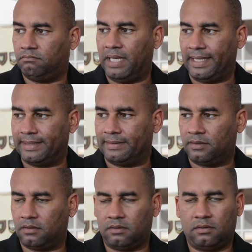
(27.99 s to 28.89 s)

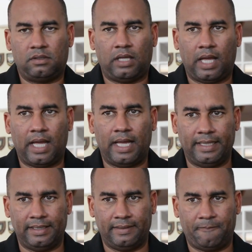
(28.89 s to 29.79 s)
base
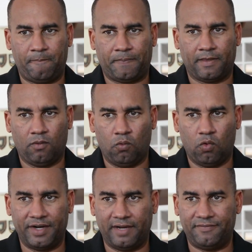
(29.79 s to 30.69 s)
and
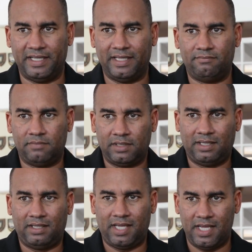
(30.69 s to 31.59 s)
one of the
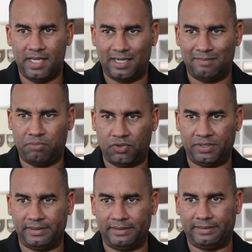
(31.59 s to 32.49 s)
key
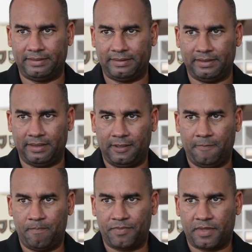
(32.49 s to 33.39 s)
components
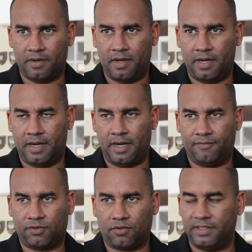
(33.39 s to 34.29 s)
uh,
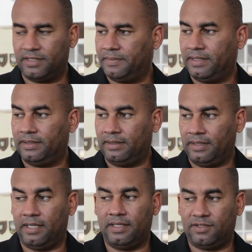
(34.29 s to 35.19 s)
of tourism
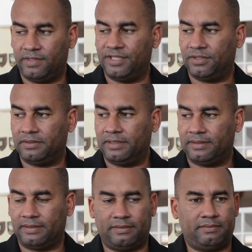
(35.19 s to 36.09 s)
in, in, this region
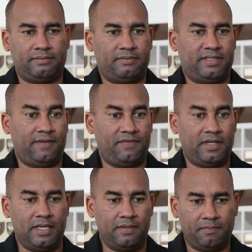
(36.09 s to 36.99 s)
is
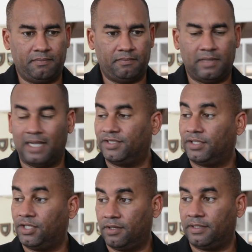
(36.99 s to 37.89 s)
safety and
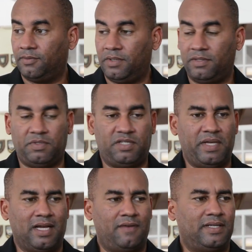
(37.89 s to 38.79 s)
security. We, we
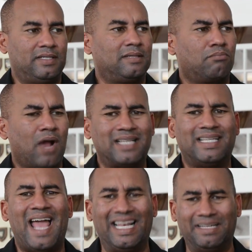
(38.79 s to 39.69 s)
speak of it as a
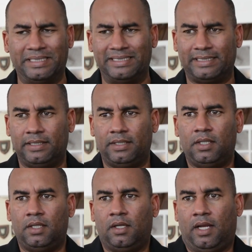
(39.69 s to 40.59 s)
brand element,
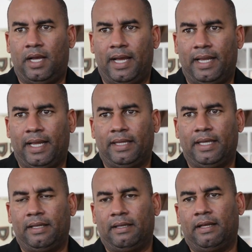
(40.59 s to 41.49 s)
and I
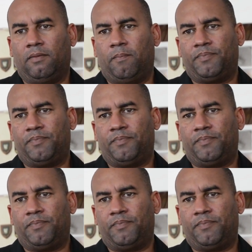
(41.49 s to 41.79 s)
think that